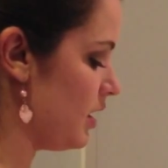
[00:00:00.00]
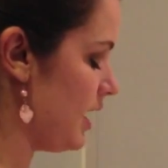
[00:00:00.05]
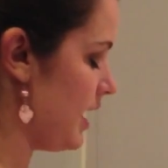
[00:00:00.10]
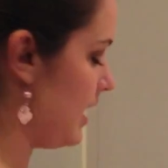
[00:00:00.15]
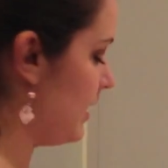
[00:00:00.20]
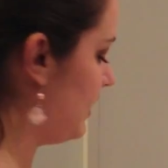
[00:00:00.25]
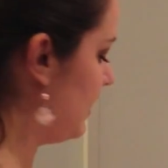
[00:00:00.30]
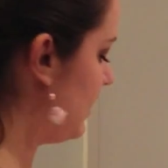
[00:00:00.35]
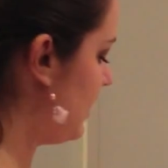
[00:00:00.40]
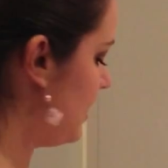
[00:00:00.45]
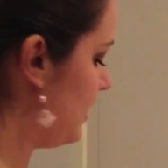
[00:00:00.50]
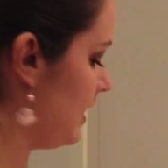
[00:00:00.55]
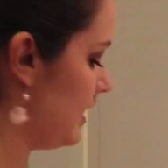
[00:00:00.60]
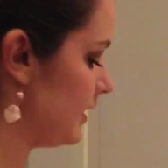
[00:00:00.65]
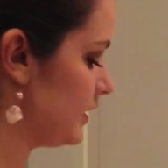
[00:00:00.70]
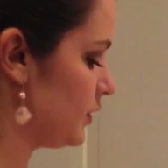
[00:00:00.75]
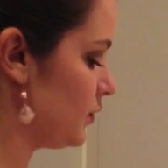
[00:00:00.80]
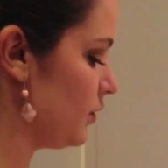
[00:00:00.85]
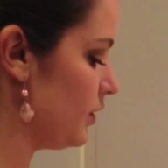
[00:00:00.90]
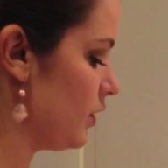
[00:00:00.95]
And
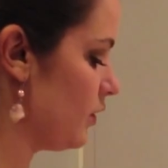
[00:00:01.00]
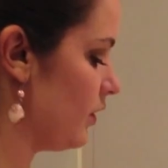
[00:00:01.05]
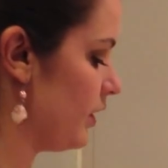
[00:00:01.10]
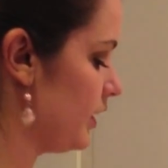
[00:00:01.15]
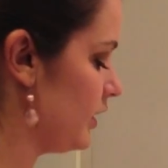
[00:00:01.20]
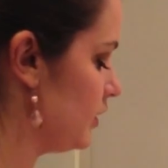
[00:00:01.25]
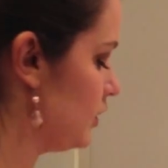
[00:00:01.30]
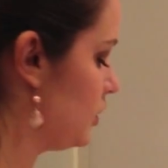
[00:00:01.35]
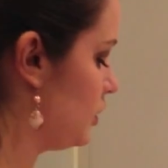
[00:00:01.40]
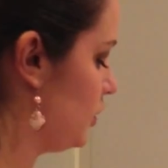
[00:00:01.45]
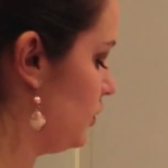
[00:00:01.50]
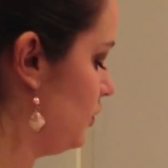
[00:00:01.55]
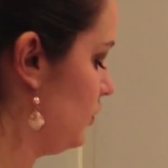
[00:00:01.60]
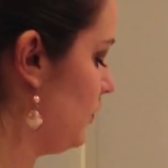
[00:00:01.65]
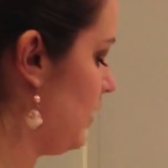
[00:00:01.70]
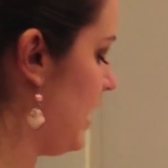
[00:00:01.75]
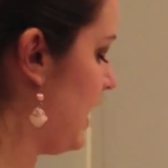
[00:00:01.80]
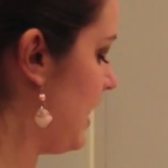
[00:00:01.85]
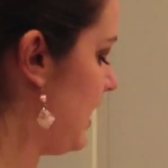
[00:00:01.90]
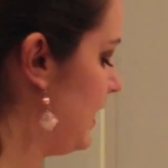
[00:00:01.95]
next we're going
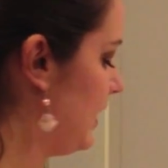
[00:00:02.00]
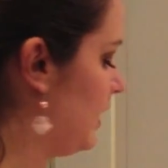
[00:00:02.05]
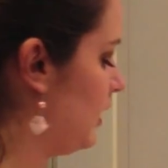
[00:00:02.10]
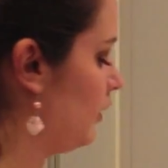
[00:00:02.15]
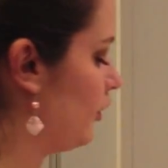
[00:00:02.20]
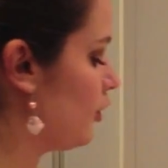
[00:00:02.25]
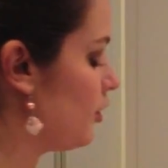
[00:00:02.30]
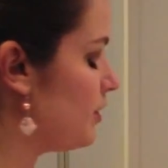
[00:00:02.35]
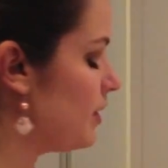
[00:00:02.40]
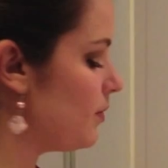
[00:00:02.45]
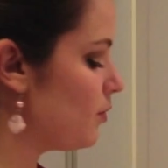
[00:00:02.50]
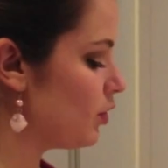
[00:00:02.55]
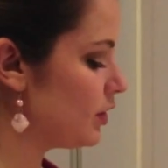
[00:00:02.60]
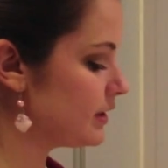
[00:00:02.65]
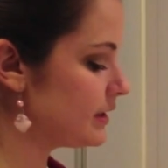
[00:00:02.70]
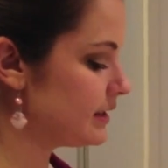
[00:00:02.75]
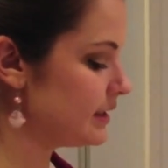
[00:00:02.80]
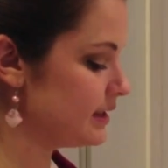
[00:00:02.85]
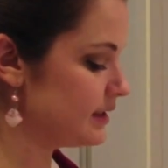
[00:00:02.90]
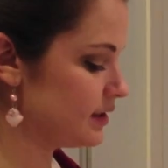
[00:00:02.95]
to add a little bit more
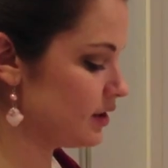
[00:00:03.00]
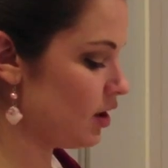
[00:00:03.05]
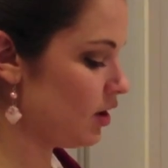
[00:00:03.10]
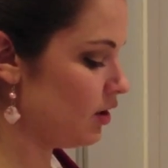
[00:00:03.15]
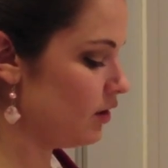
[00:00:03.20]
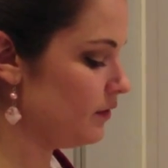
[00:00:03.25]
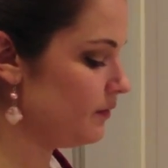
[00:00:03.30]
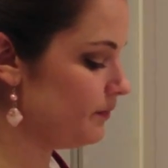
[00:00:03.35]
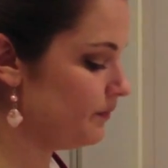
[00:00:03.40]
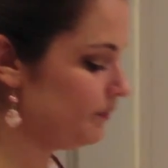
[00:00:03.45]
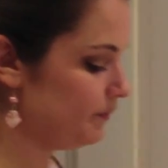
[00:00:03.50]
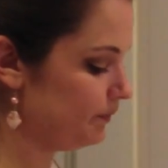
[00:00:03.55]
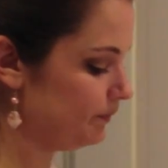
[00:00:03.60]
sea salt.